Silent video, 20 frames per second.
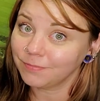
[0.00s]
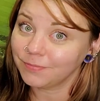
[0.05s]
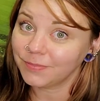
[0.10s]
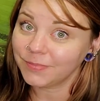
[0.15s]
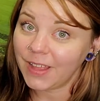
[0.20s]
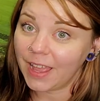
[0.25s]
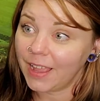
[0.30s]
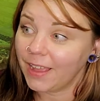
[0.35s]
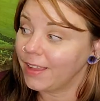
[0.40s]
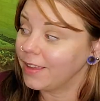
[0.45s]

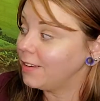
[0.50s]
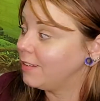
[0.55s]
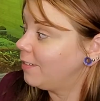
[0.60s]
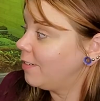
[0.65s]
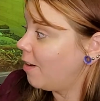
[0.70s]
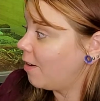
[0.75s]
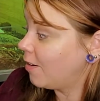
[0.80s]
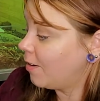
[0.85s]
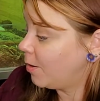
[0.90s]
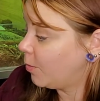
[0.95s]
like
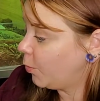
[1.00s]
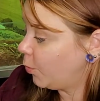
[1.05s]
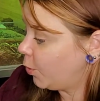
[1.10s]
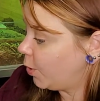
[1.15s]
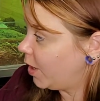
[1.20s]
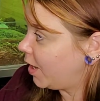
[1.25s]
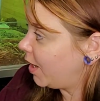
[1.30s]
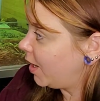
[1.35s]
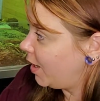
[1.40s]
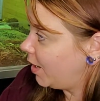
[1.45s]
knock on
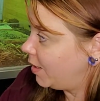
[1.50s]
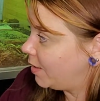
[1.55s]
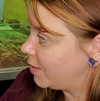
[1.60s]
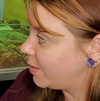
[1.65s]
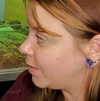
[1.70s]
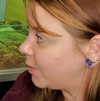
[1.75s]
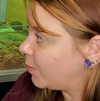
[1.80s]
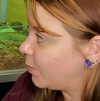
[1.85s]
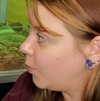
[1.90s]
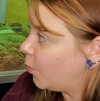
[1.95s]
wood,
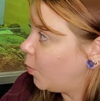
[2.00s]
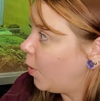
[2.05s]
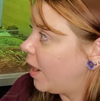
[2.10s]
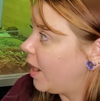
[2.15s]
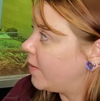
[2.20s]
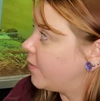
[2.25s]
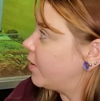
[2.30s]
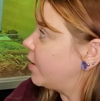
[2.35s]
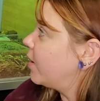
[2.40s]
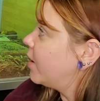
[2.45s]

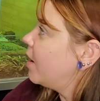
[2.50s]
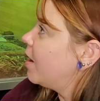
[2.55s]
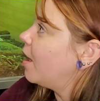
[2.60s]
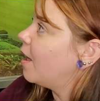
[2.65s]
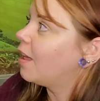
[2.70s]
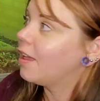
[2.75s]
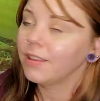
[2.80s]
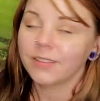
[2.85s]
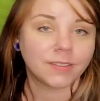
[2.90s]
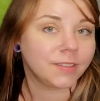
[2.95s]
whatever,
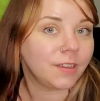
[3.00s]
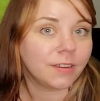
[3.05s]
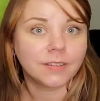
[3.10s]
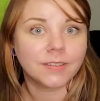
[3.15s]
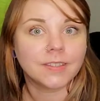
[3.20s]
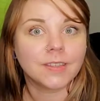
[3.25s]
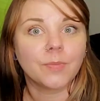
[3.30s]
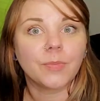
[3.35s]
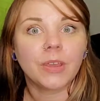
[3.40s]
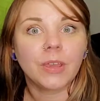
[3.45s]
knock
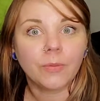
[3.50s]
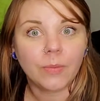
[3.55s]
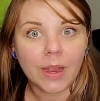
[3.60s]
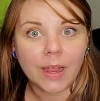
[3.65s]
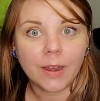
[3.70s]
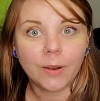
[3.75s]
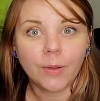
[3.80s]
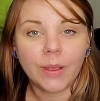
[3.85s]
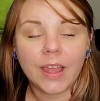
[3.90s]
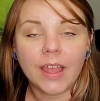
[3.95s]
on something,
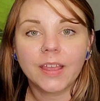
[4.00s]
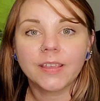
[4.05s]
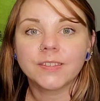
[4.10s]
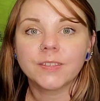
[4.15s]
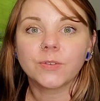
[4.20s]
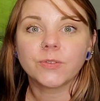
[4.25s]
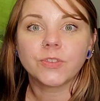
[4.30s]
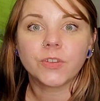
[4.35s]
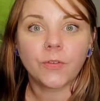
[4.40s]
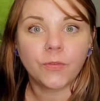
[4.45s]
right? Okay,
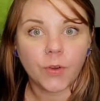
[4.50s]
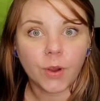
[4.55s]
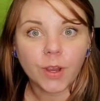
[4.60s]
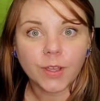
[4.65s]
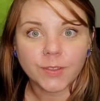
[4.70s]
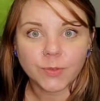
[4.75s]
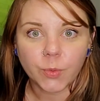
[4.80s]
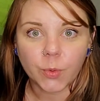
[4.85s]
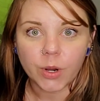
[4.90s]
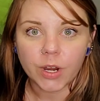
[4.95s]
so far
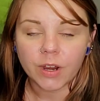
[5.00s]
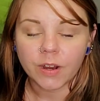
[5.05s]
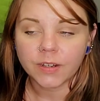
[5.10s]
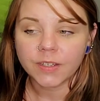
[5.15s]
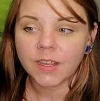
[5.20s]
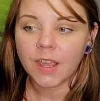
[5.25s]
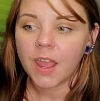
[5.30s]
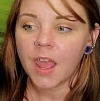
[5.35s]
it's worked.